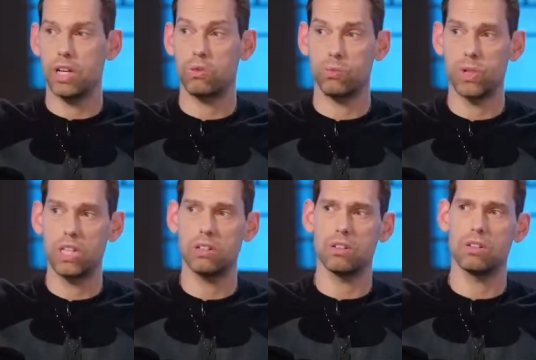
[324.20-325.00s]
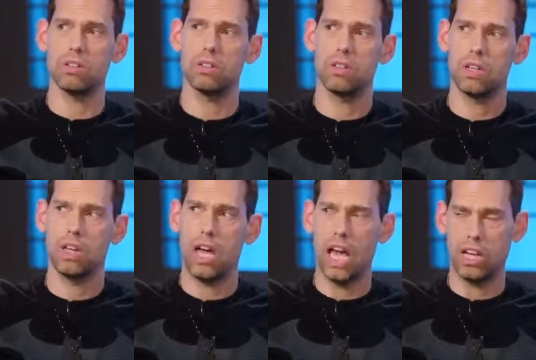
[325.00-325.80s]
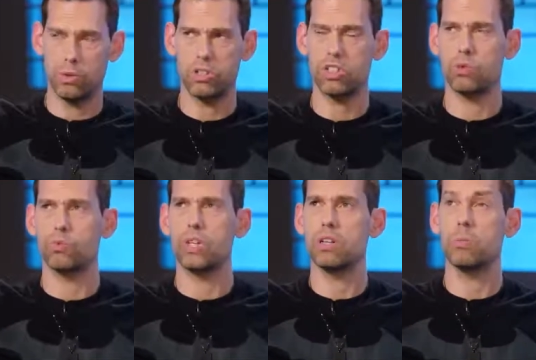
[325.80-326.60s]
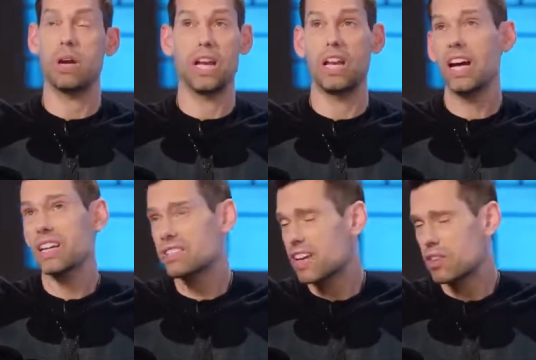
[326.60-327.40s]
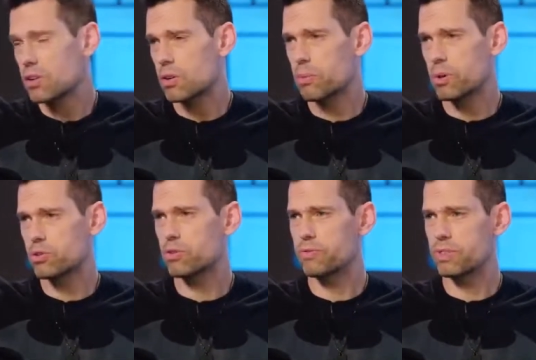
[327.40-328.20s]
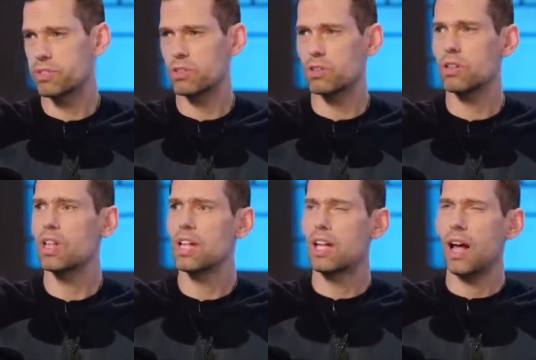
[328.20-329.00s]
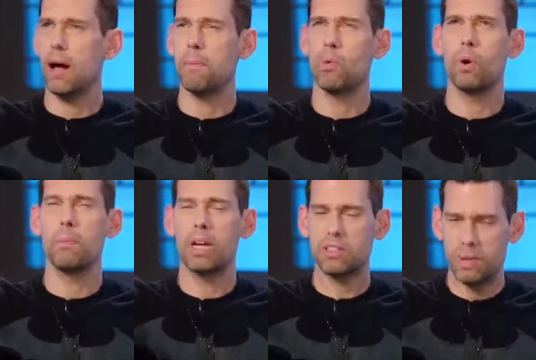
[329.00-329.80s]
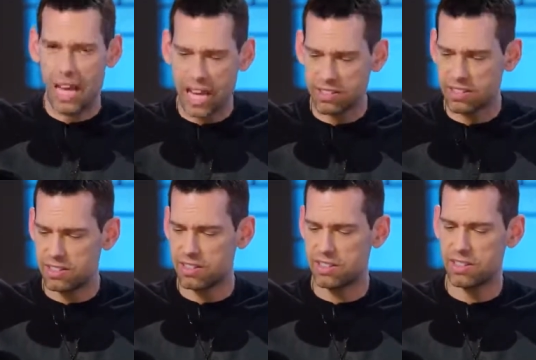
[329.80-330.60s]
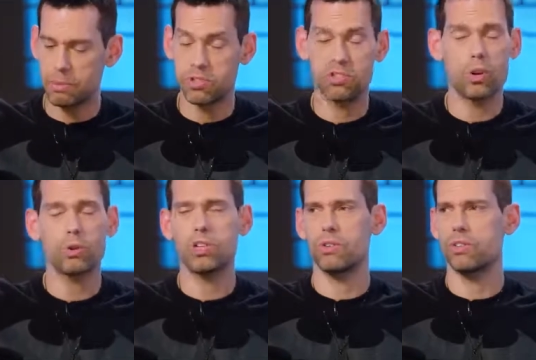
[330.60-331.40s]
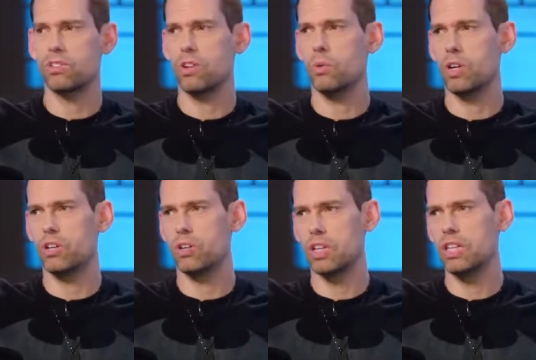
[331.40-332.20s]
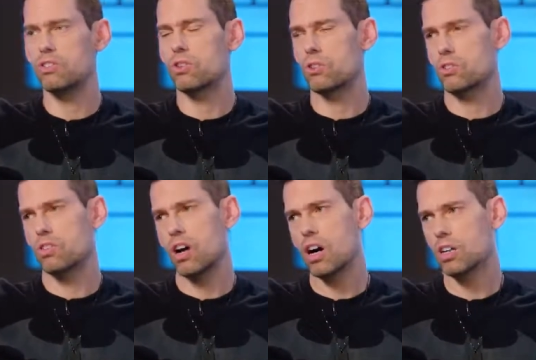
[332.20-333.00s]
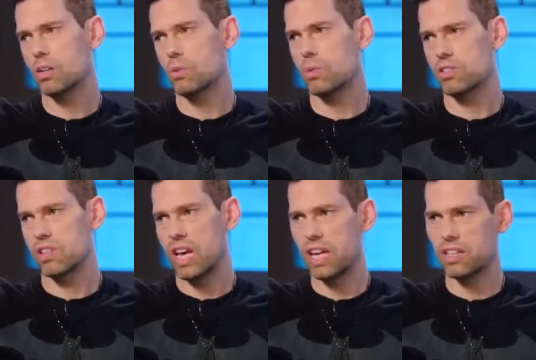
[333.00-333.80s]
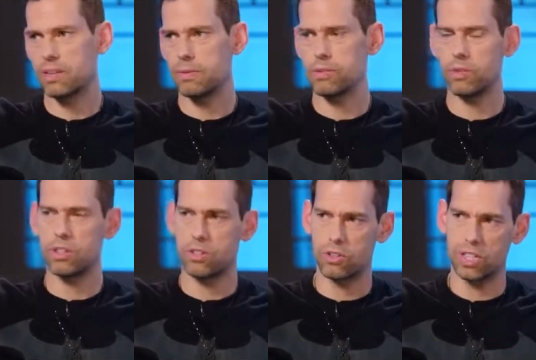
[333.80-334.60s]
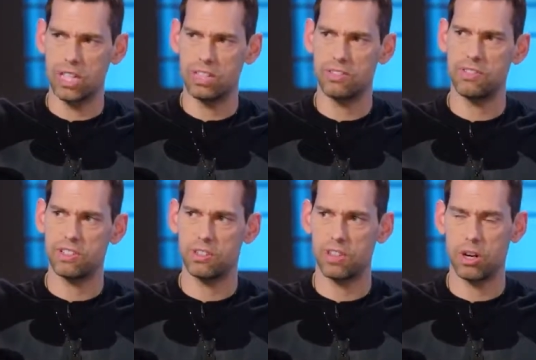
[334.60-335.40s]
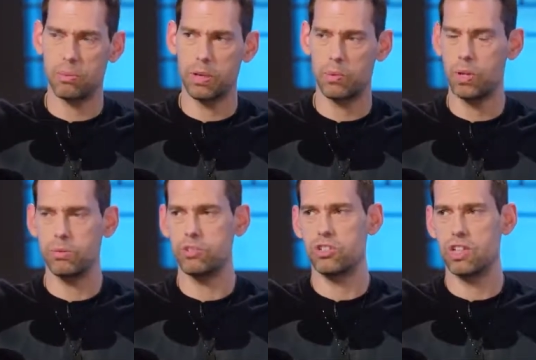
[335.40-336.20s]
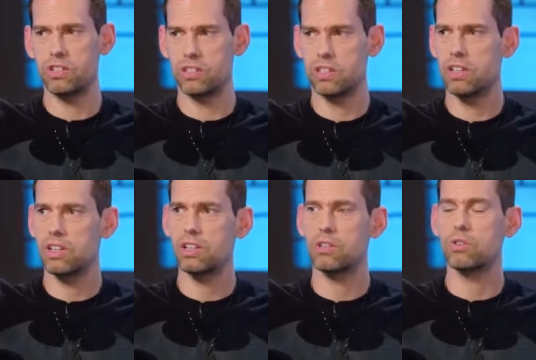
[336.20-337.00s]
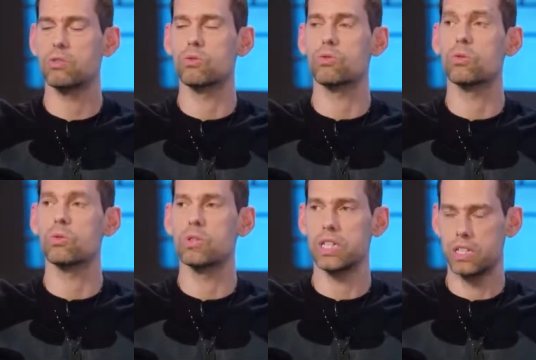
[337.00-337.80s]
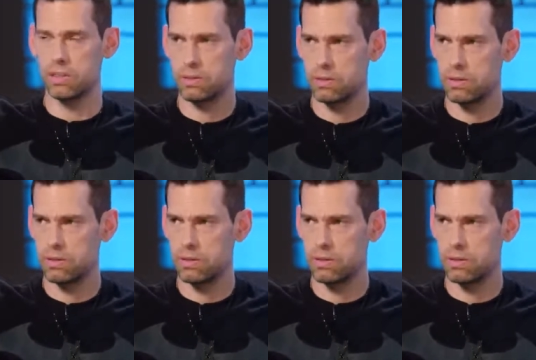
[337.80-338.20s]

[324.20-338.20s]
like real anguish, like real pain, I guess either emotional or physical? And what makes me ask this is I'm so curious to know what your internal talk was like during the early days of physical therapy when it was just grueling.